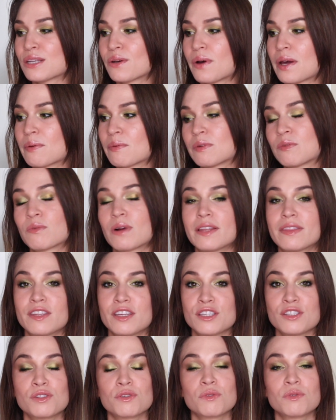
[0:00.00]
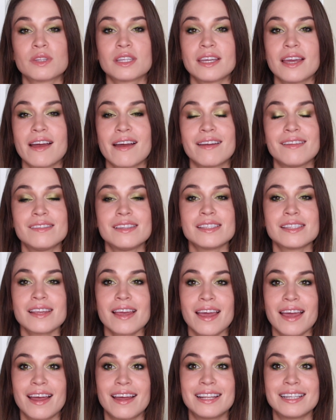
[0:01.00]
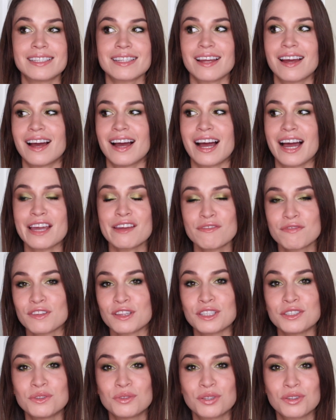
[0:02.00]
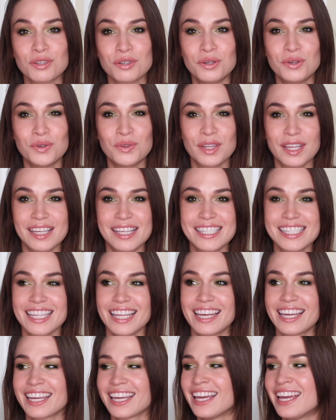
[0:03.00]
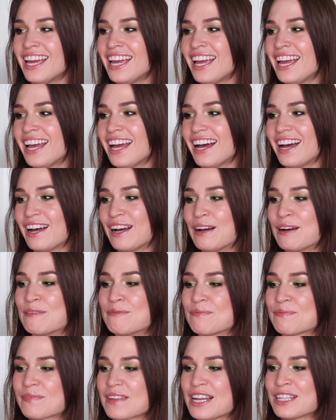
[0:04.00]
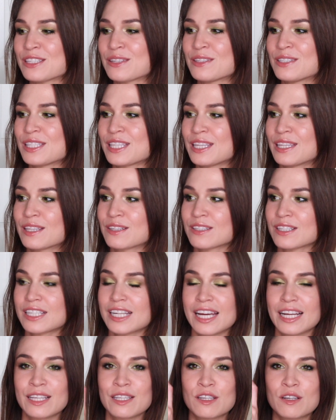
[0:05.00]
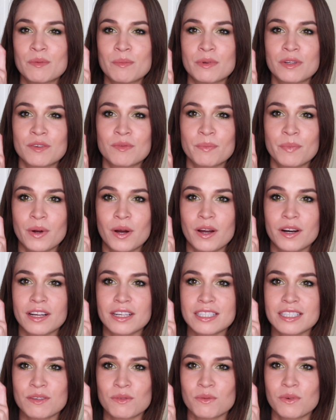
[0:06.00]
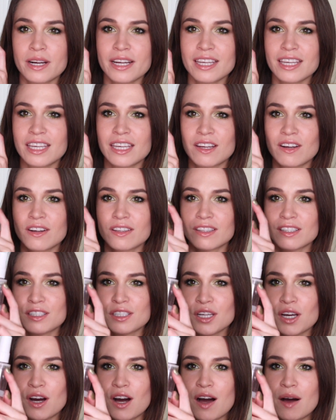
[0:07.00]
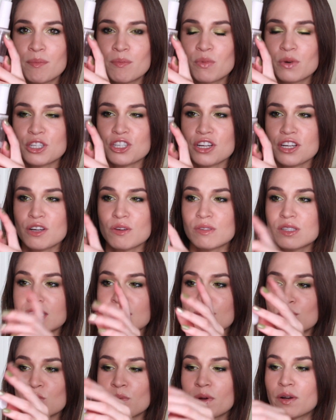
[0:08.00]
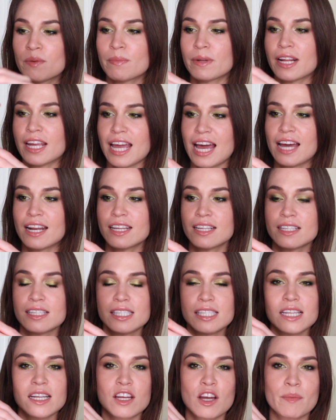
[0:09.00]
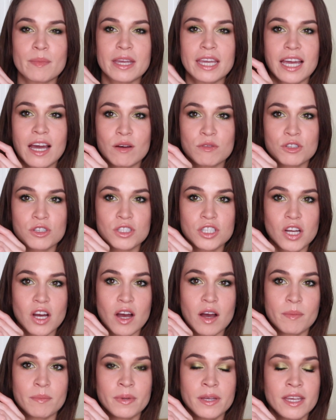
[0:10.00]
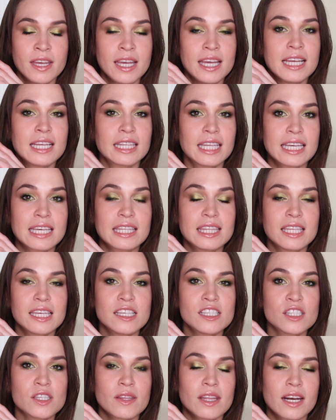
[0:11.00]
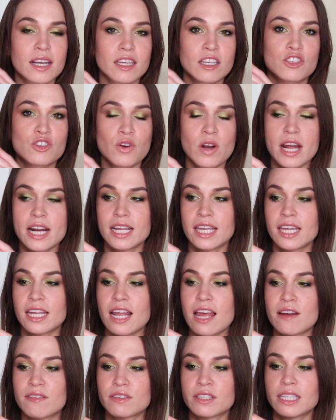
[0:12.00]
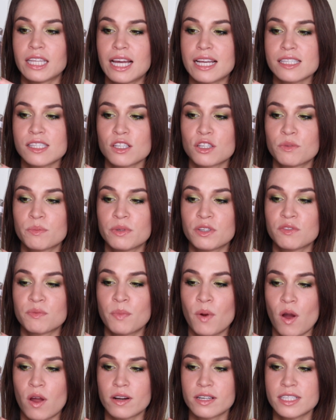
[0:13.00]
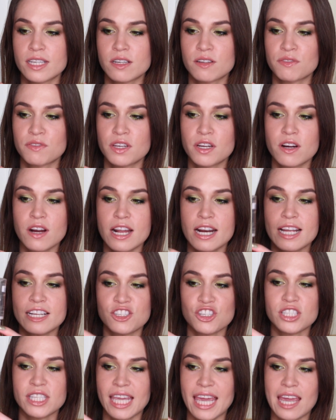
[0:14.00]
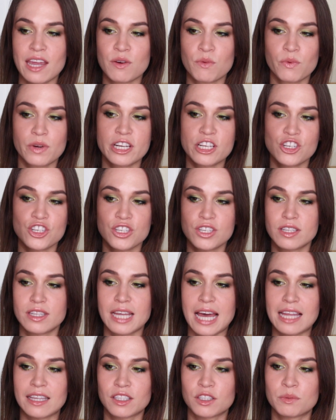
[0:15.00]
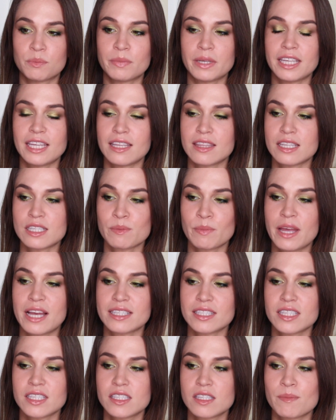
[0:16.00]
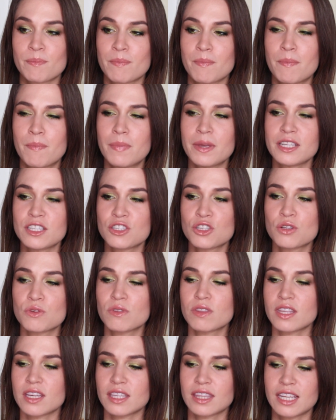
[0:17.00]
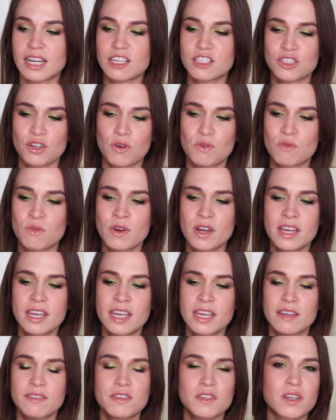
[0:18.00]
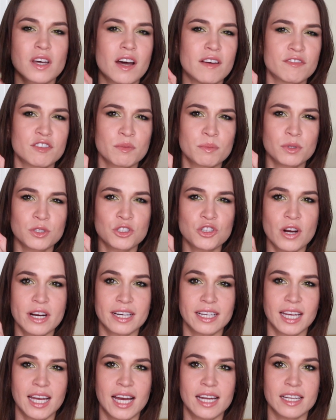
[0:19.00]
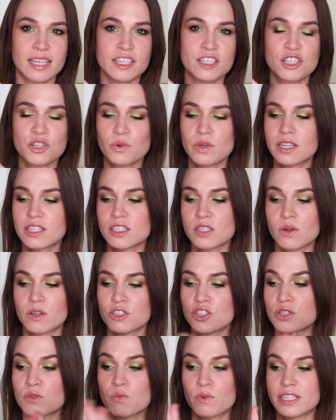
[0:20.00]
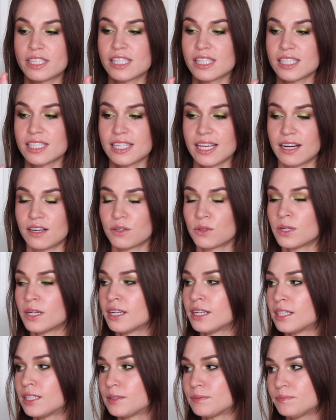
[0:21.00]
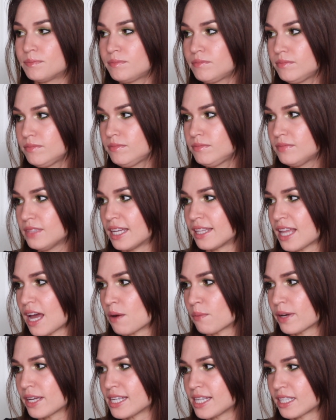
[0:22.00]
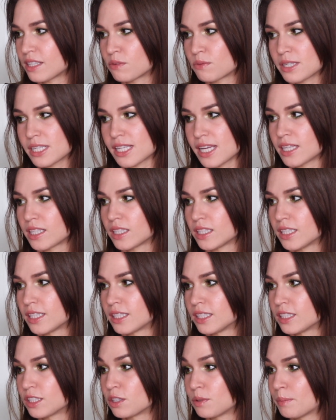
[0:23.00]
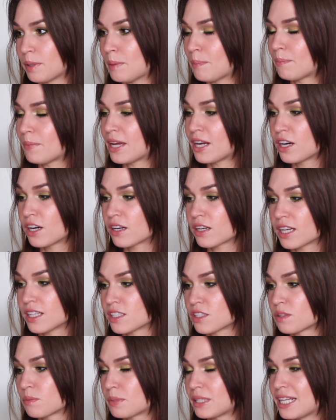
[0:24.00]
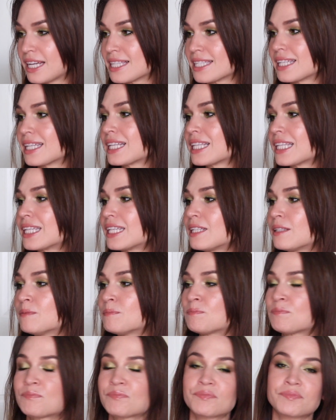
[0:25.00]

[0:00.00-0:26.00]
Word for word: so I would run this through the ends, and I flew through this. Like, as you can see, there's a tiny little bit of product right here at the top, which I know seems weird, but I had it sitting on my countertop like this so that I could try to get every last little bit of product out of here, and I just can't reach that little bit, and this plastic's a bit too thick that I don't feel comfortable trying to cut into it, so I'll just rinse this out. And that Ouai I can recycle it a little bit better because it'll be nice and clean.